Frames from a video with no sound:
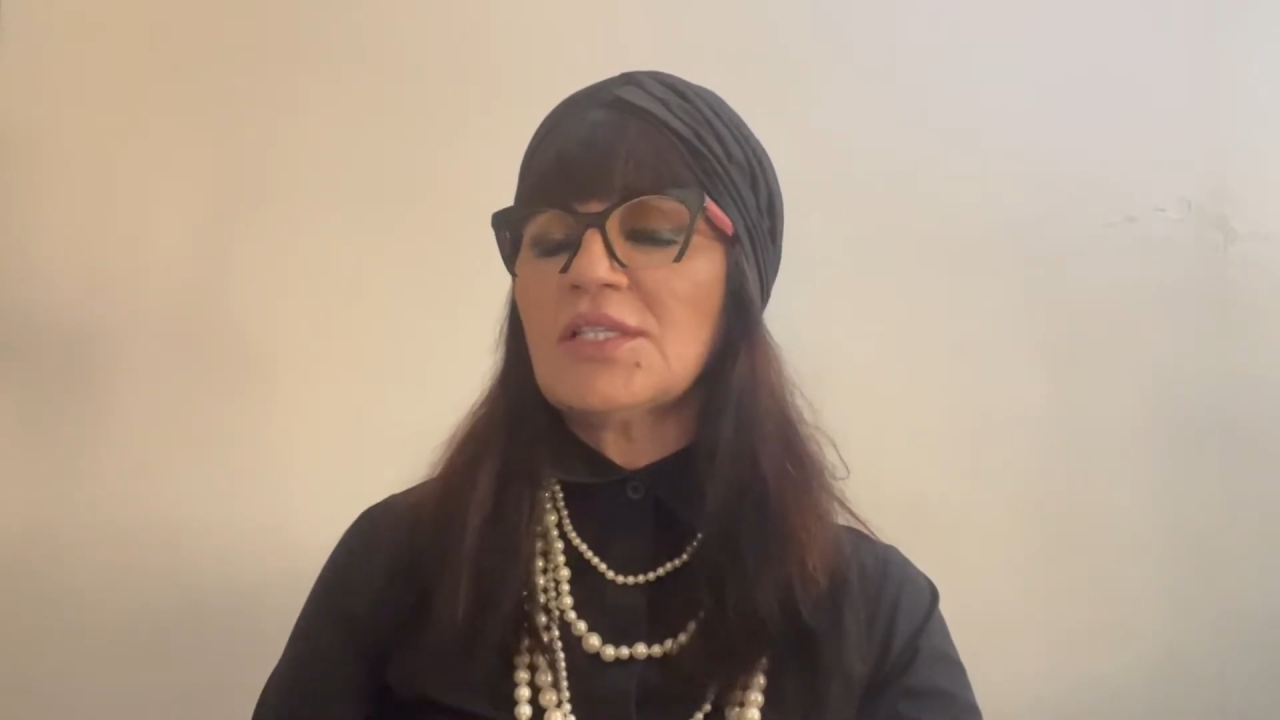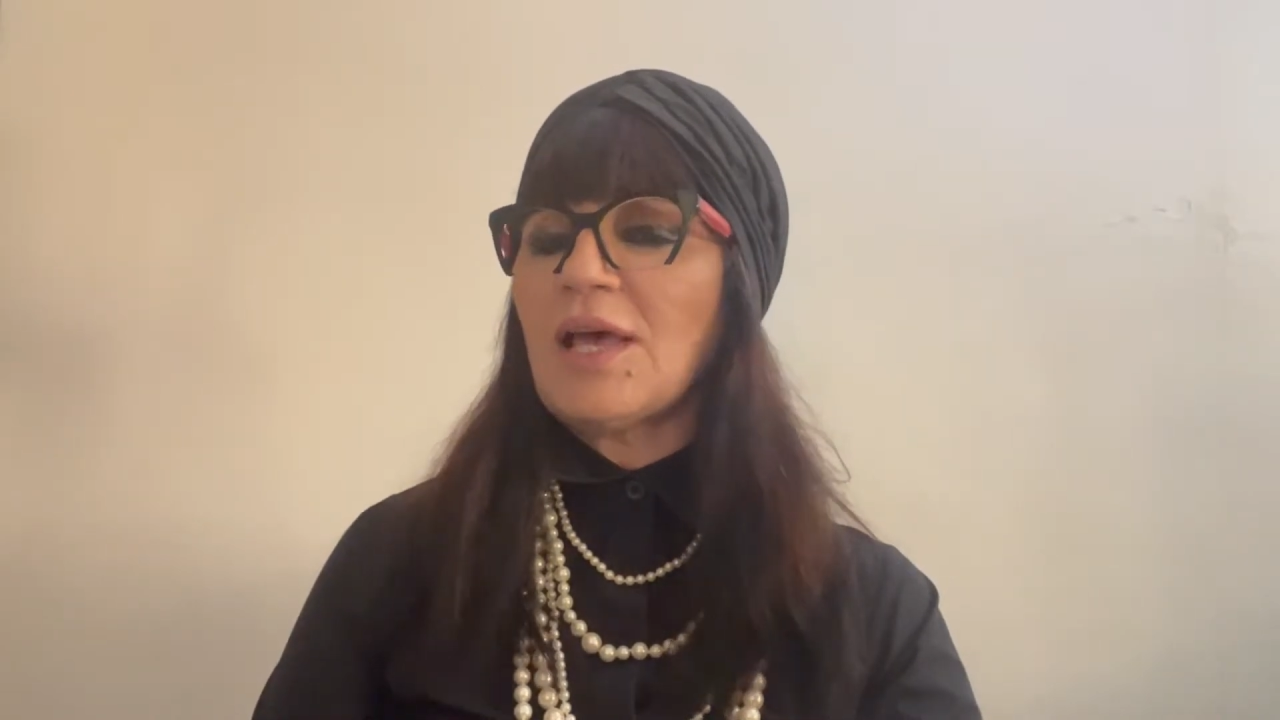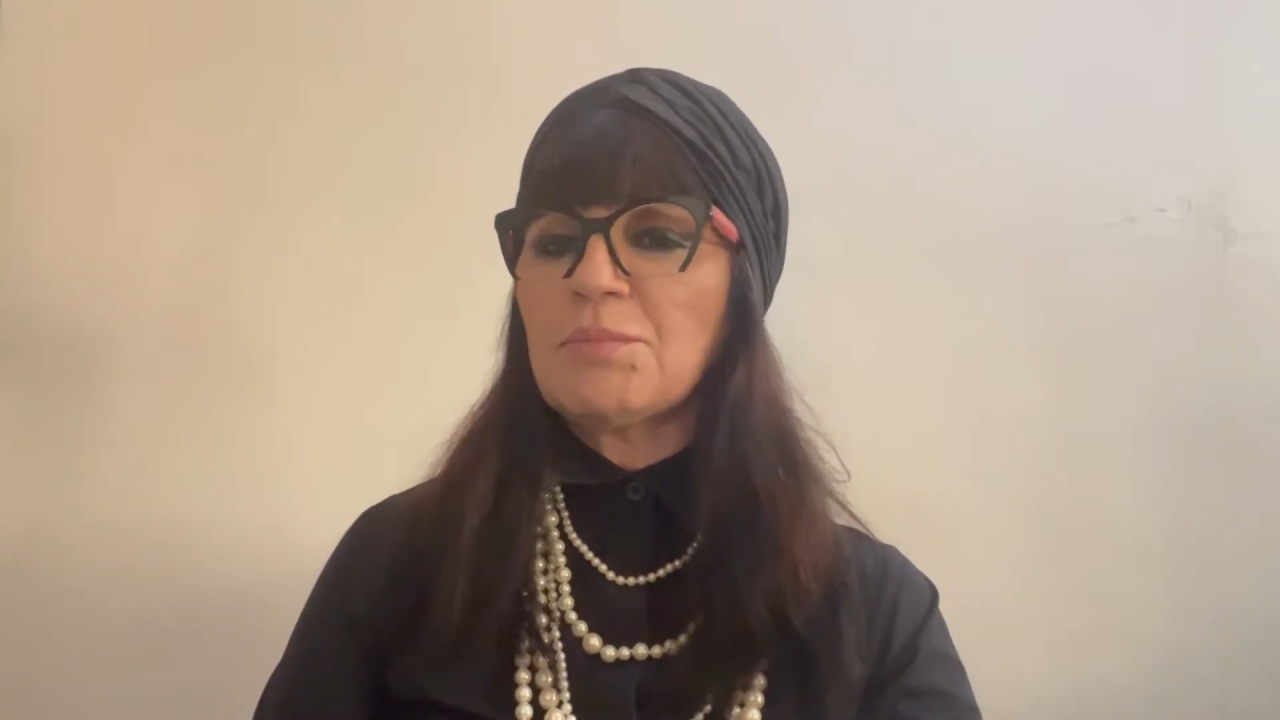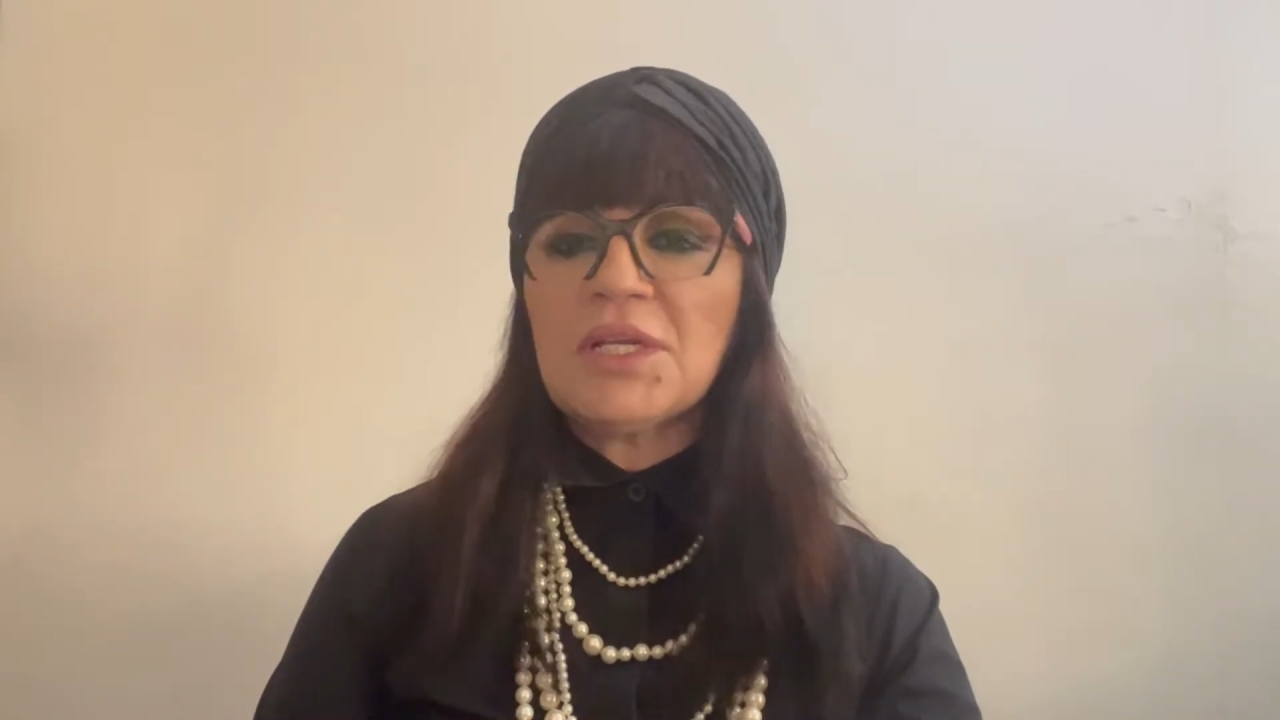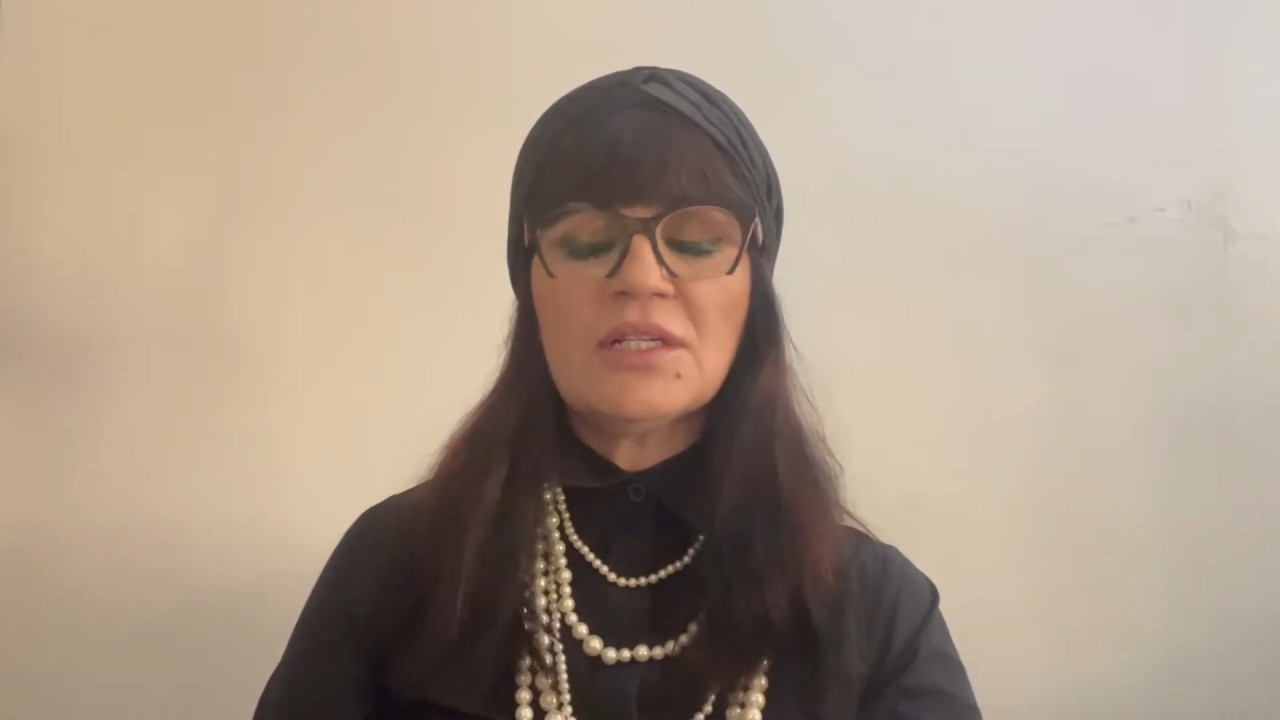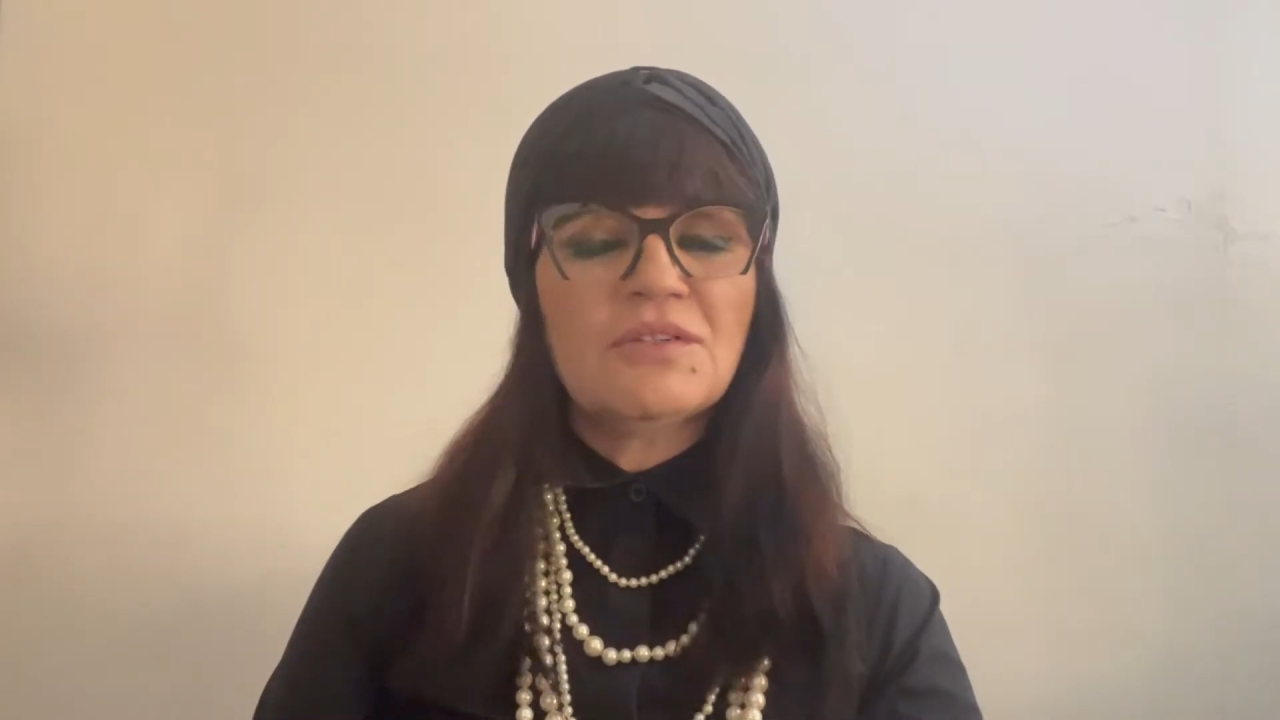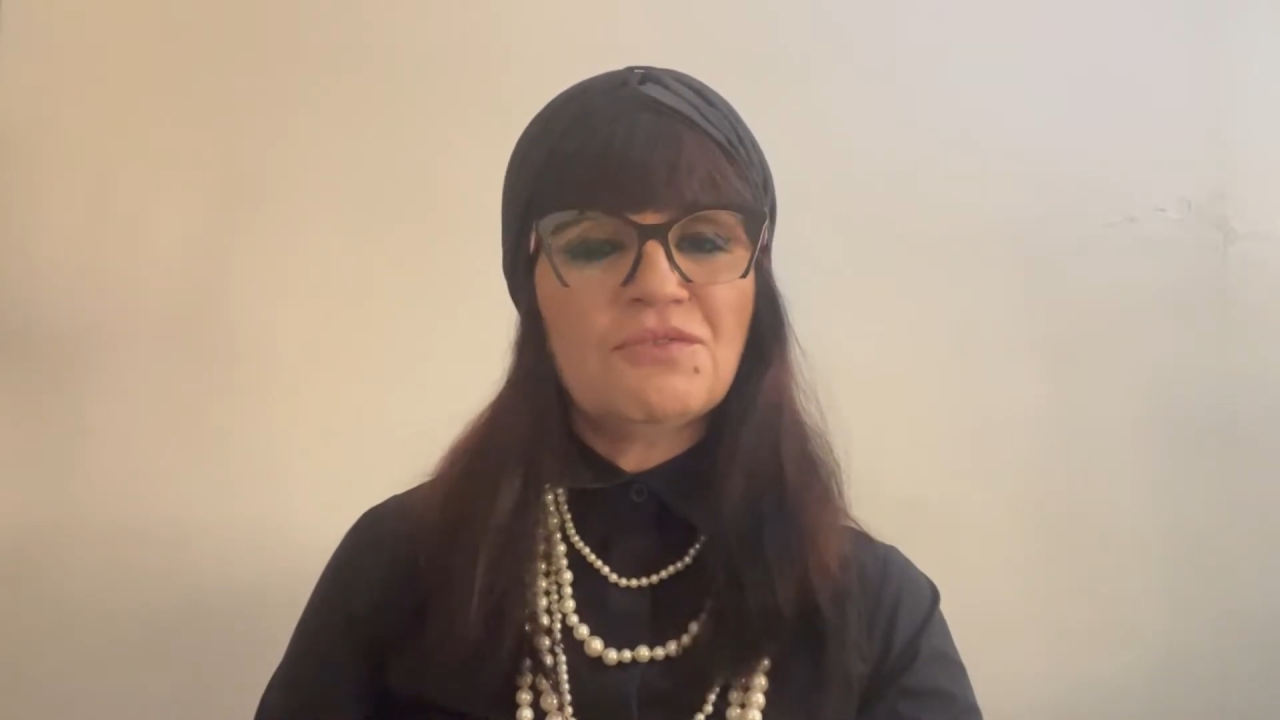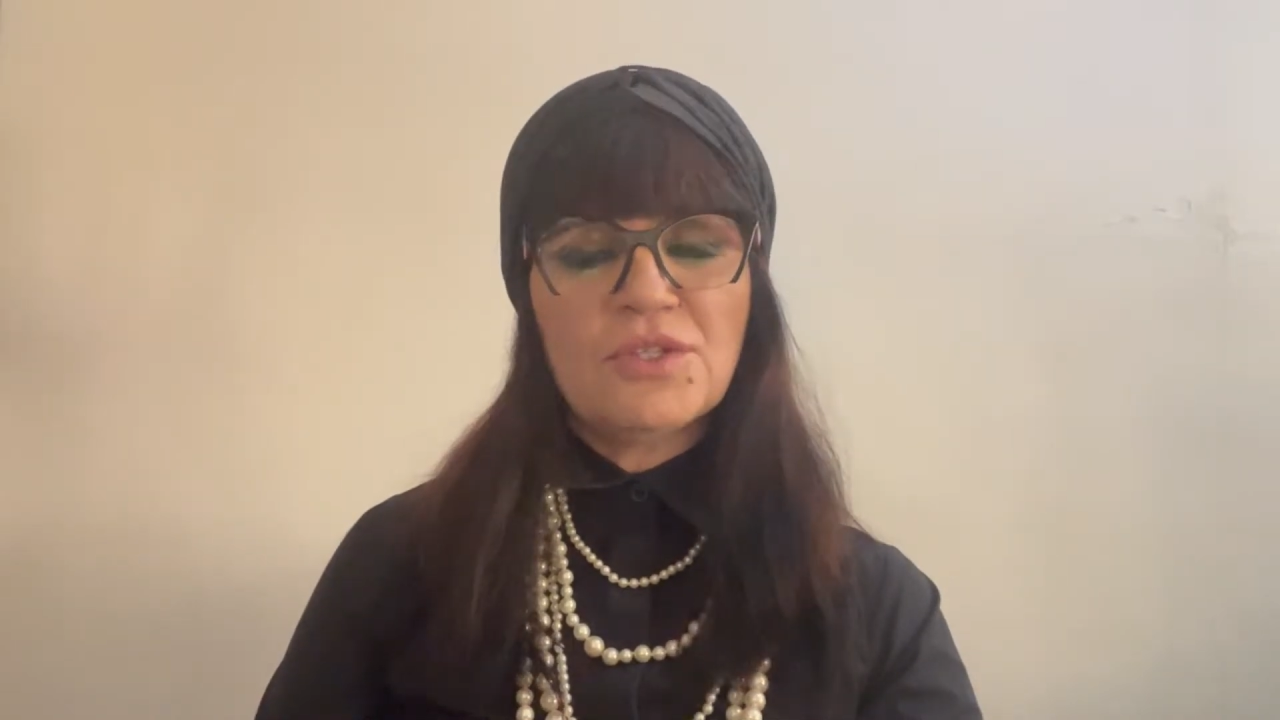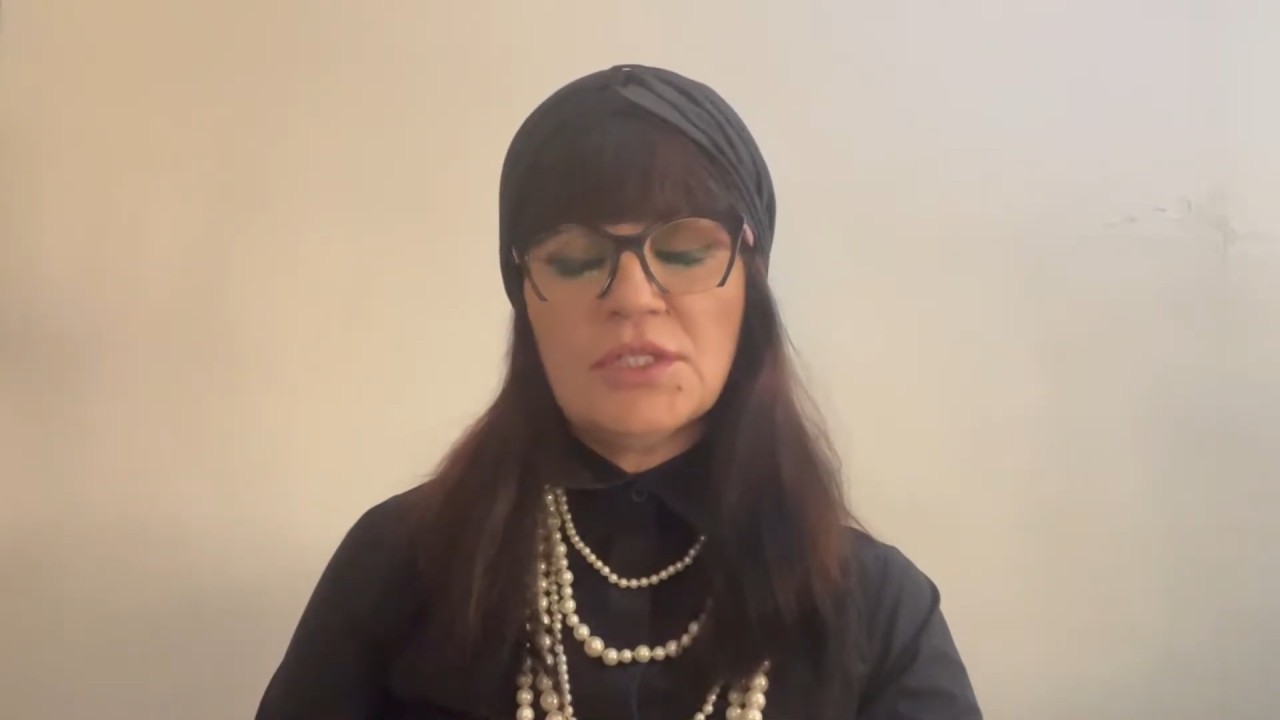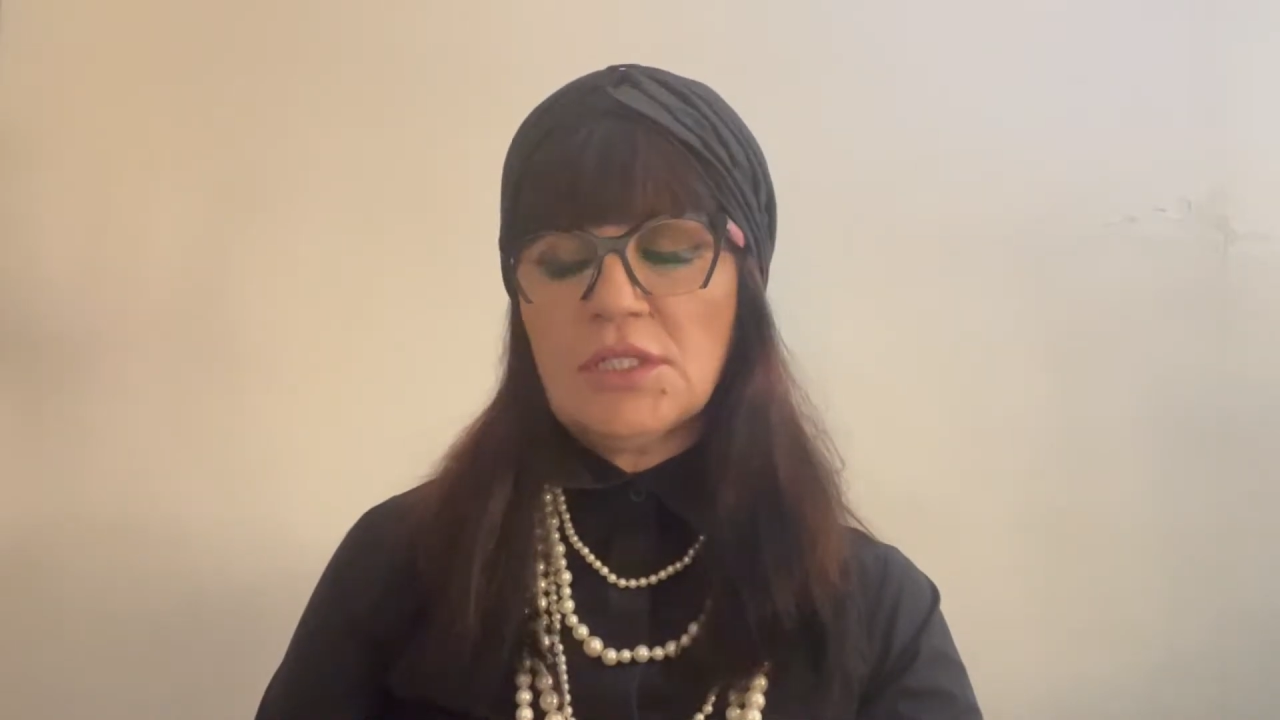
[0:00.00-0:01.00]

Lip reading: happening in different